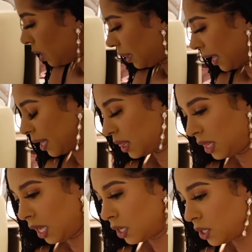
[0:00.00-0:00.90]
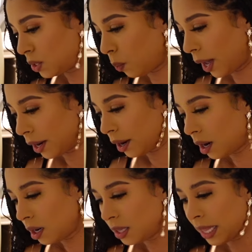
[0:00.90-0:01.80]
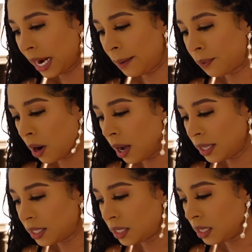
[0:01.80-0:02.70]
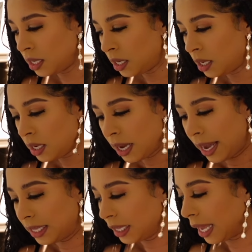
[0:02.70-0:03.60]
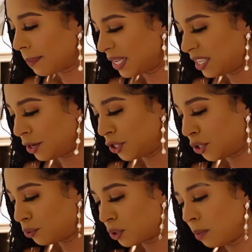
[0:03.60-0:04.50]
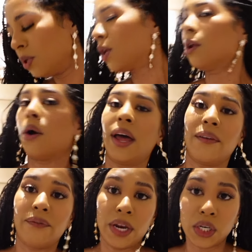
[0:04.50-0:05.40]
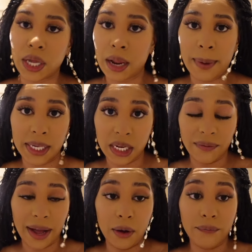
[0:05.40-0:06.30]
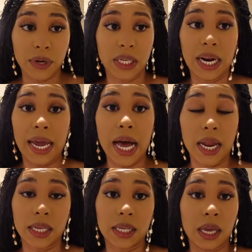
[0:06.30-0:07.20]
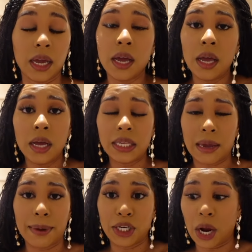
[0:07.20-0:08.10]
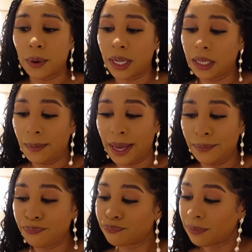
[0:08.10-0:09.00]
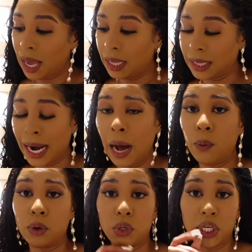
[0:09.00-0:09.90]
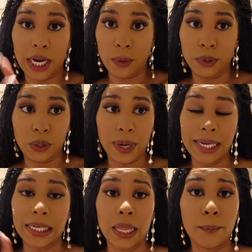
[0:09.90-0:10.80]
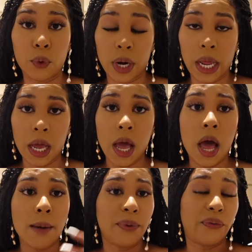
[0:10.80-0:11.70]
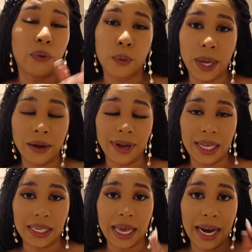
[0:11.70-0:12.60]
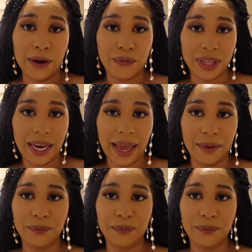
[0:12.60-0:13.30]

like a thick sweater that I brought. And then like my tennis shoes. So I'm just gonna go ahead and finish getting my stuff out for tonight, honestly. Take my shower, get in the bed. And then I will check in with you guys in the morning before we get ready to head out for the day.